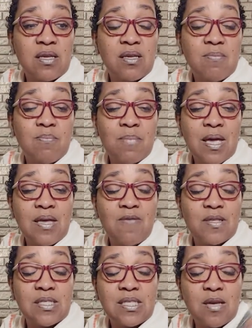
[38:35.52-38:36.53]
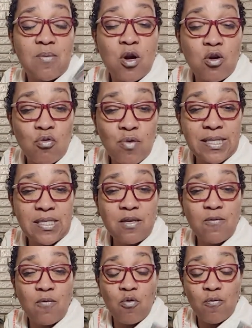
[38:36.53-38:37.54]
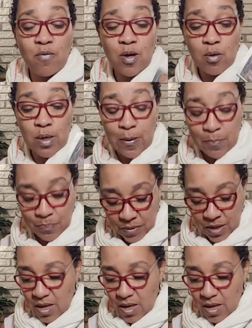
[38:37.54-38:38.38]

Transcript: it may even seem aggressive or very